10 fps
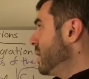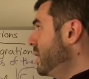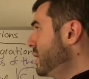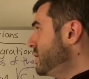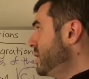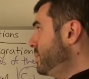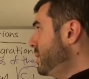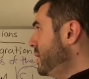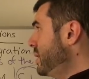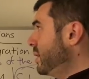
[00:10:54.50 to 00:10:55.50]

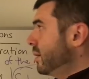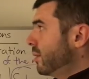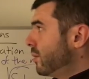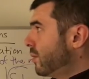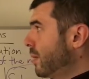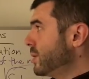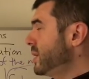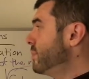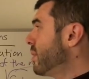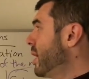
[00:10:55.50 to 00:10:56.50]
ESTP, Robert
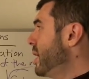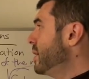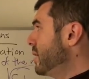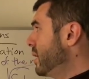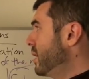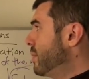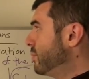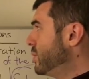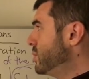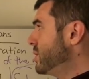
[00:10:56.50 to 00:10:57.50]
D. Bryant
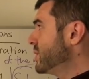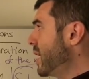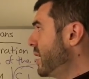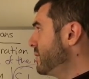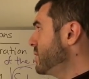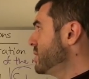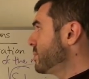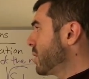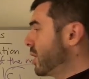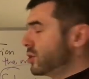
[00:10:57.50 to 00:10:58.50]
used his INFJ
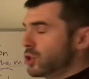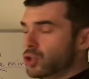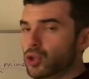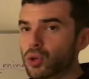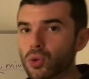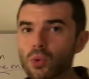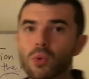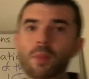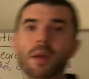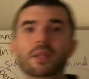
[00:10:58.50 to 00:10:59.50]
subconscious
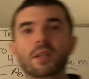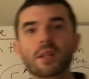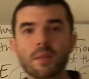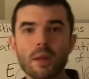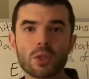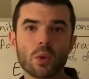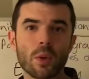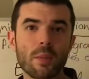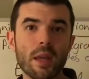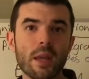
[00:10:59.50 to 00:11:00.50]
to basically
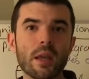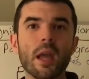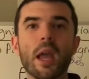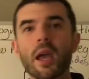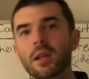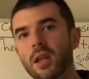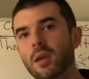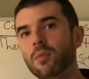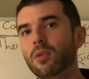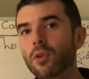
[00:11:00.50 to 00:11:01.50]
mentor me and
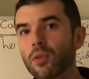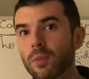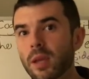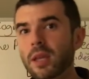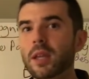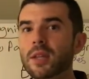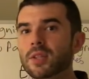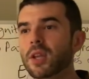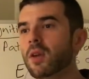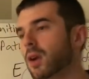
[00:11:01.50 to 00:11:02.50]
improve me,
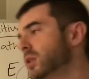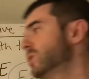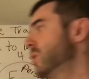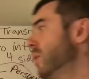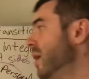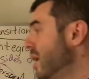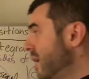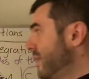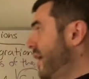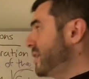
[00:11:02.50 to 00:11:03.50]
etc. So
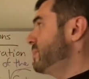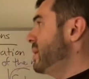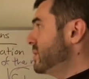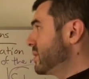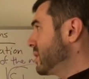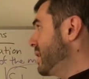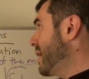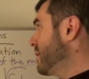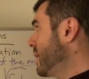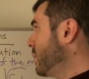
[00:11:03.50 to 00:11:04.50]
that's basically
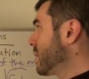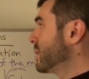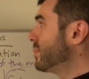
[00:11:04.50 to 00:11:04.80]
how that worked.